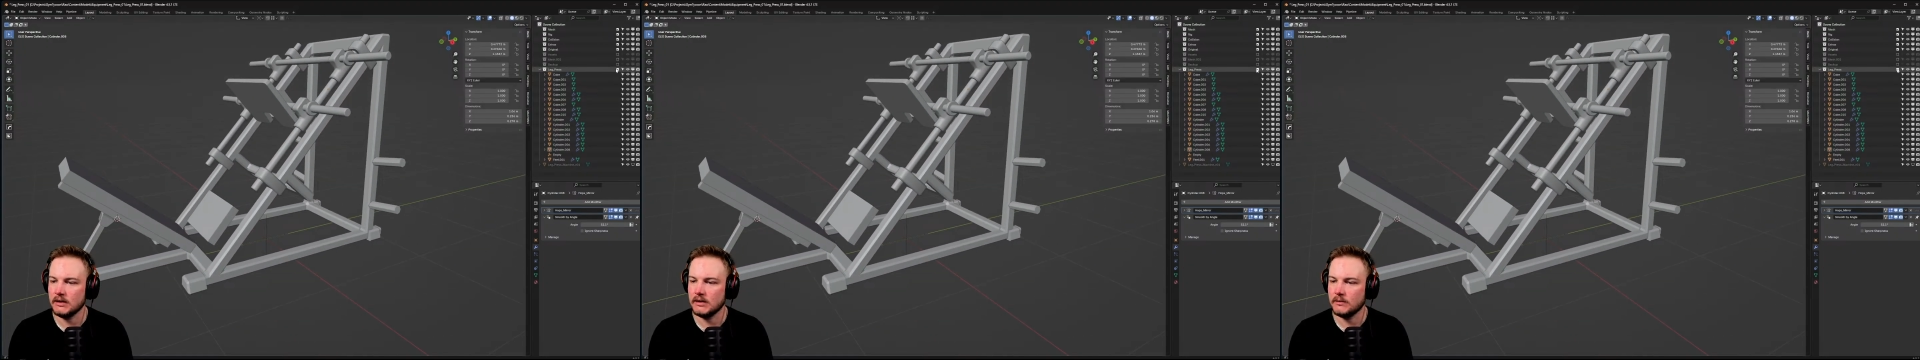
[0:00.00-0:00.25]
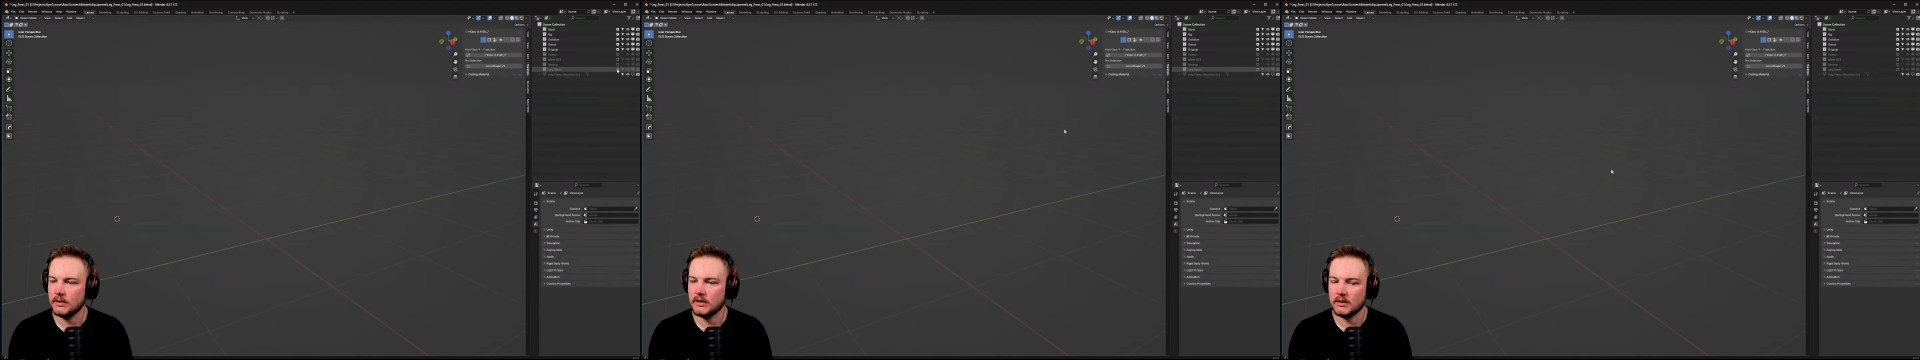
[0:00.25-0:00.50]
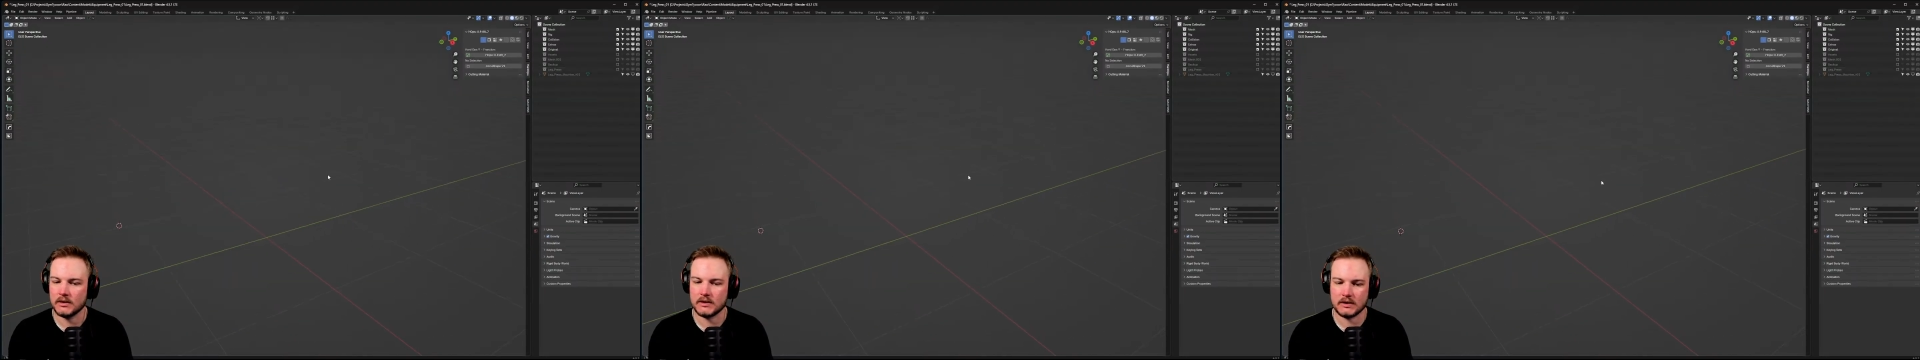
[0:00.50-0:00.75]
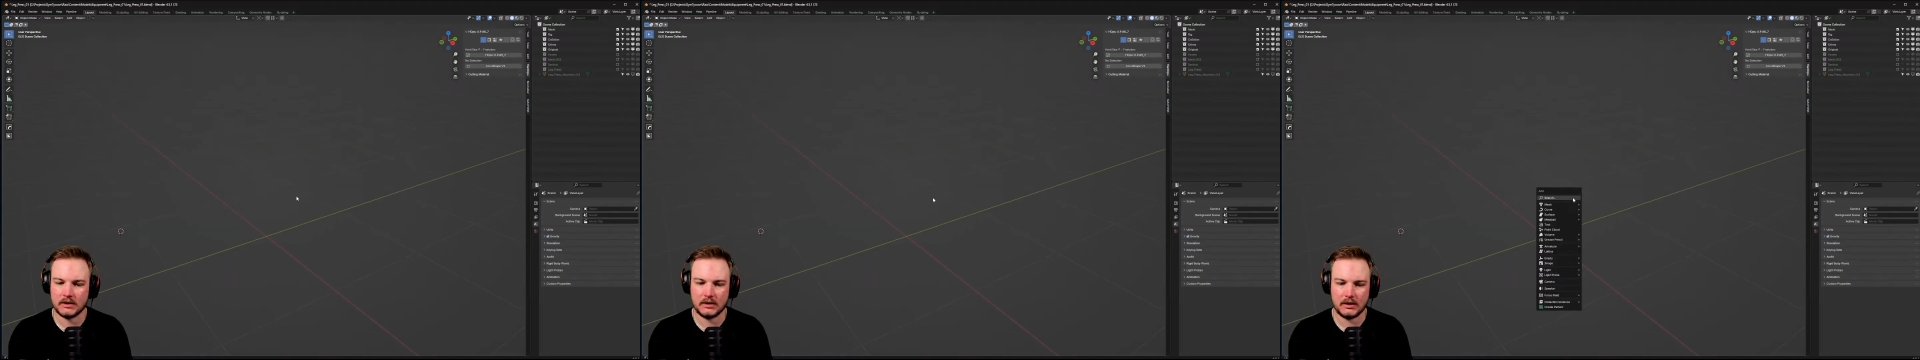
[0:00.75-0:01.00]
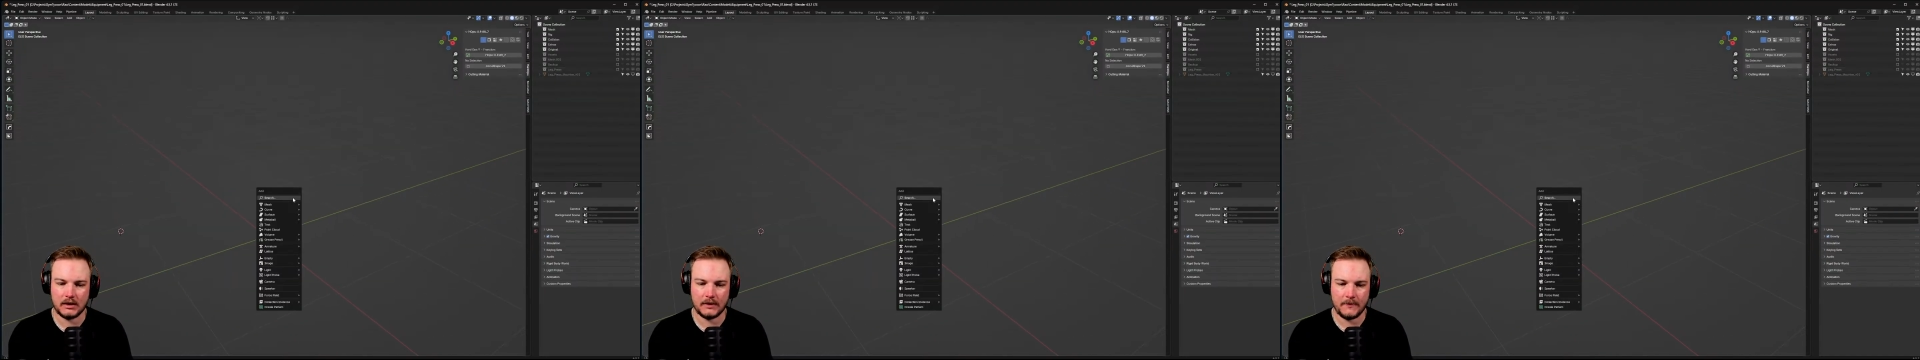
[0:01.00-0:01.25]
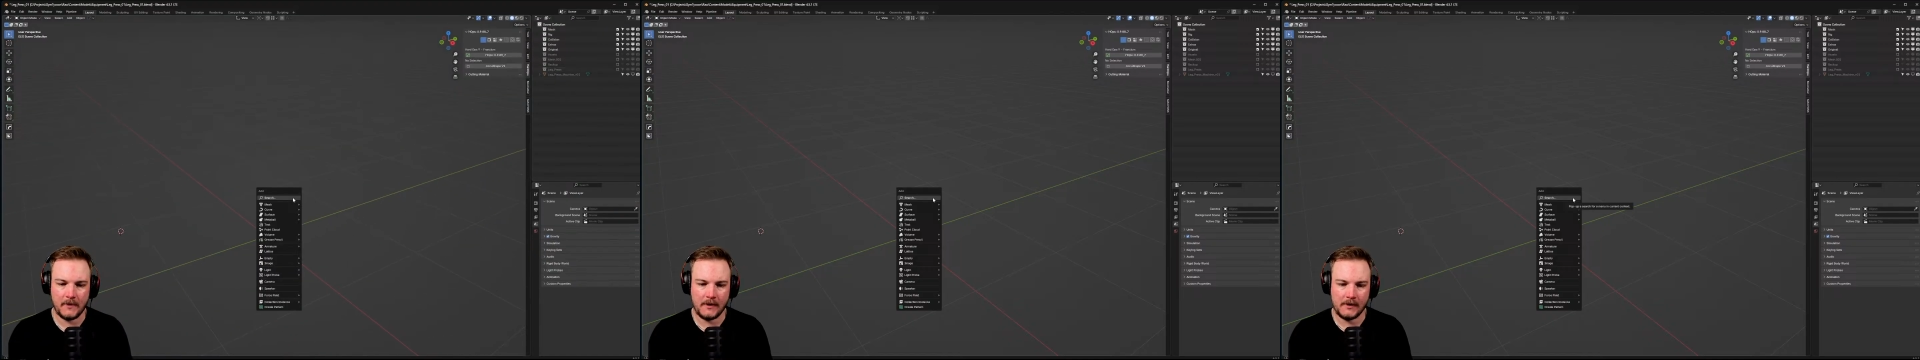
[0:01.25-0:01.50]
because
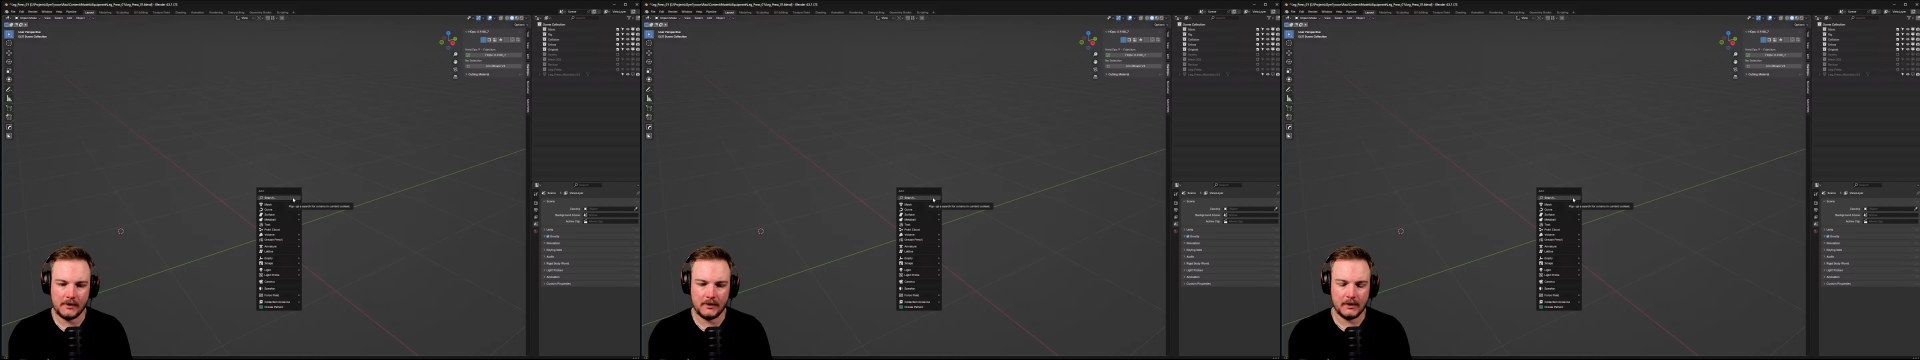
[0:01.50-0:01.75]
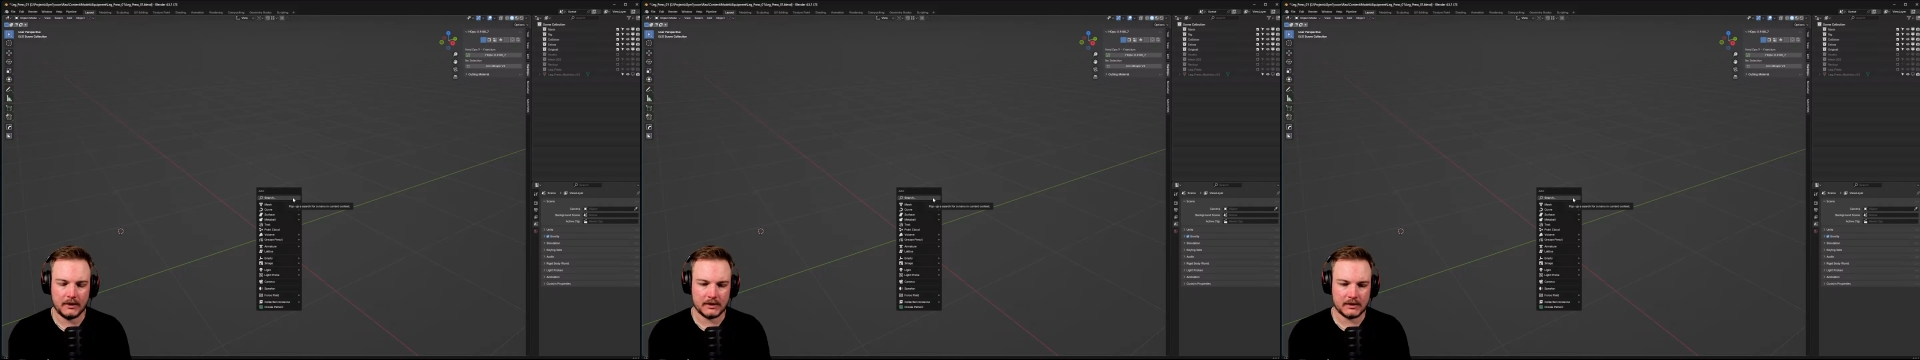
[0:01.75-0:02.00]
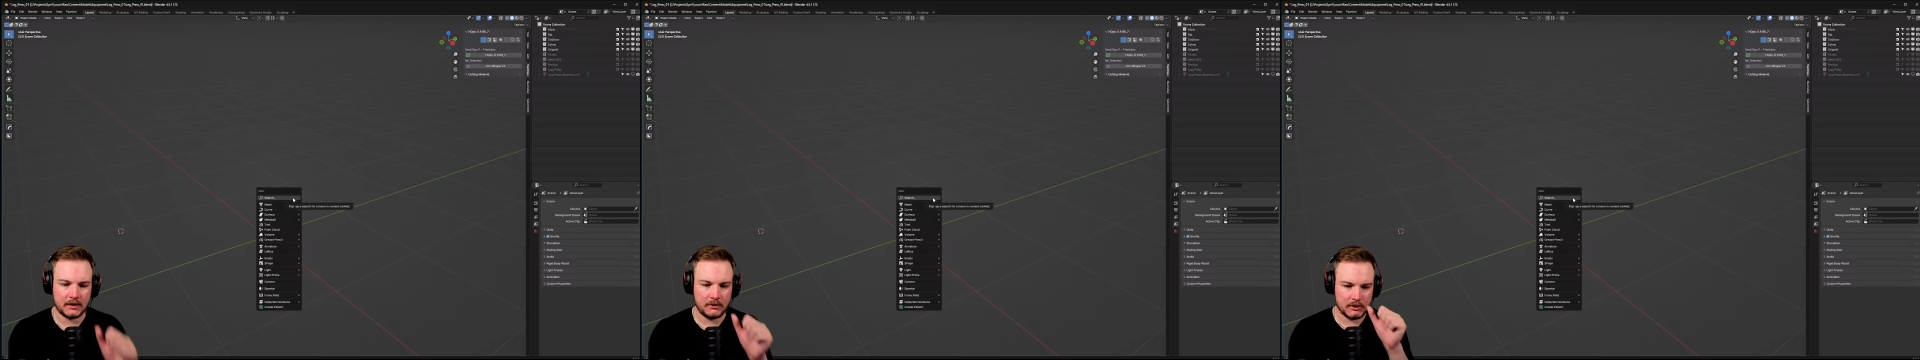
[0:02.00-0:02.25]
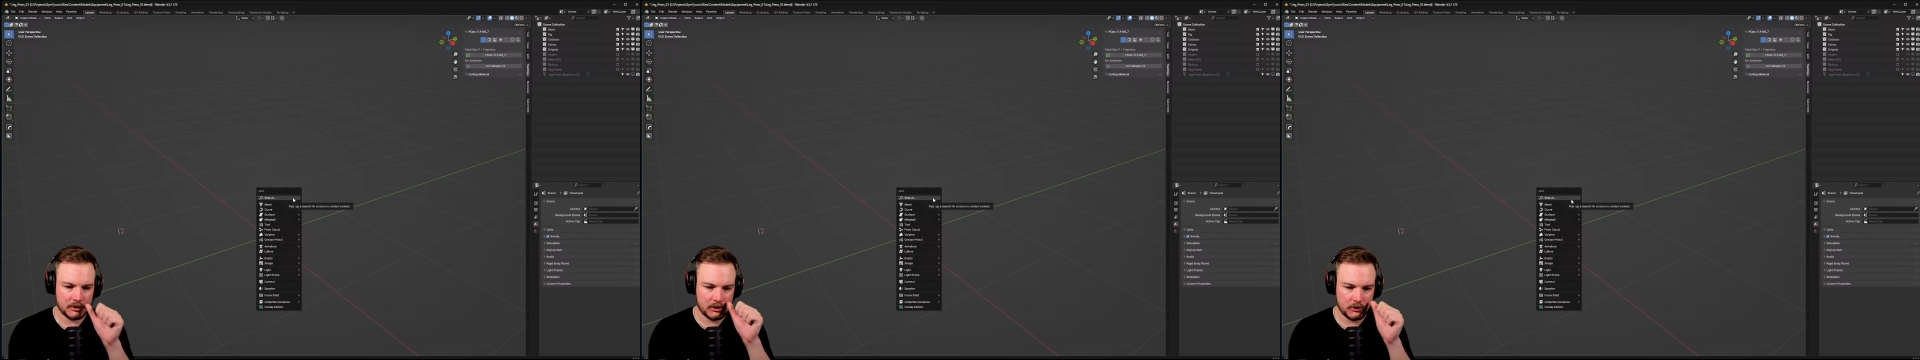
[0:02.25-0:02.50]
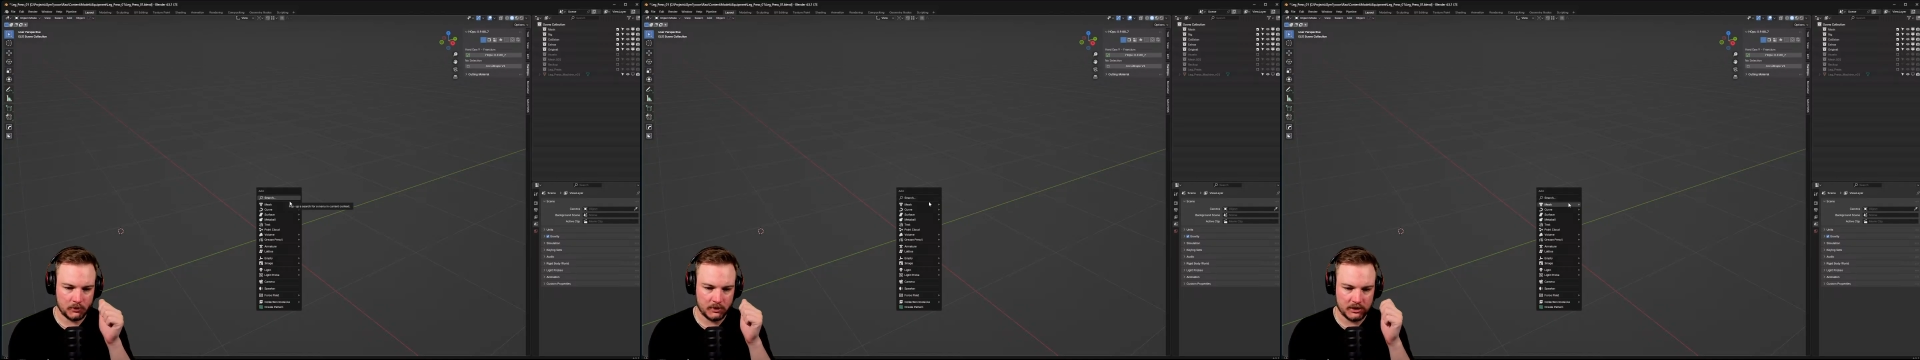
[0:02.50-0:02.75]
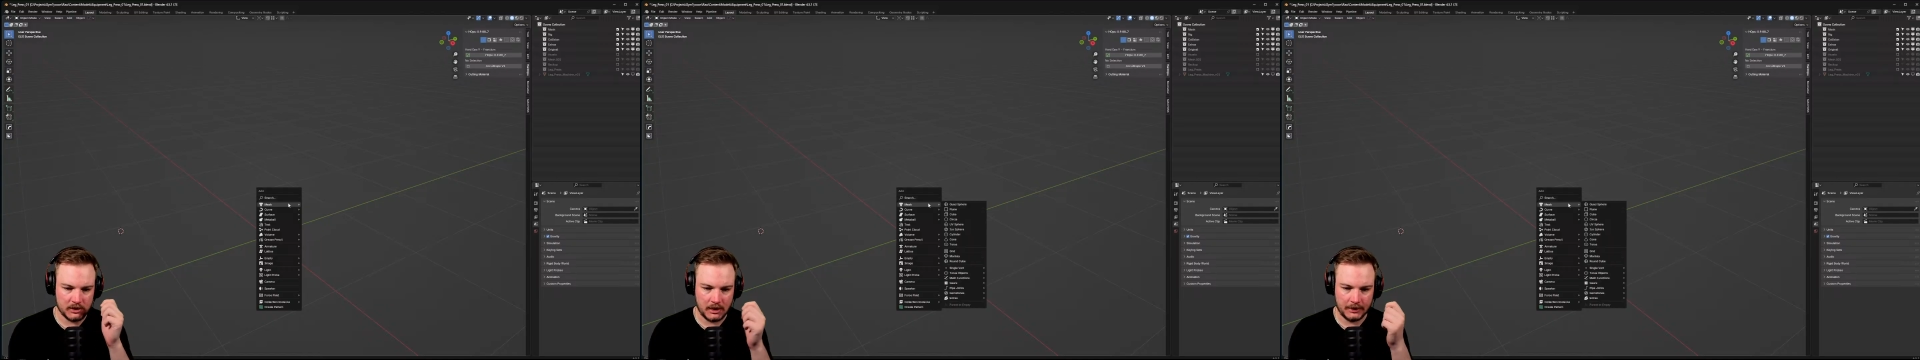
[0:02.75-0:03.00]
someone showed me
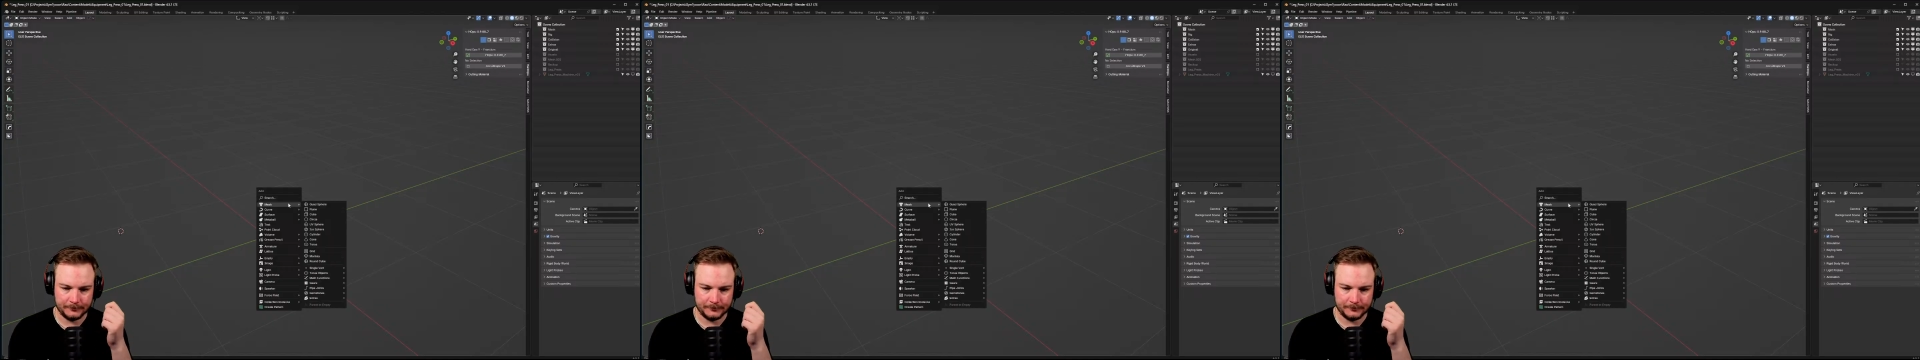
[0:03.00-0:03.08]
today,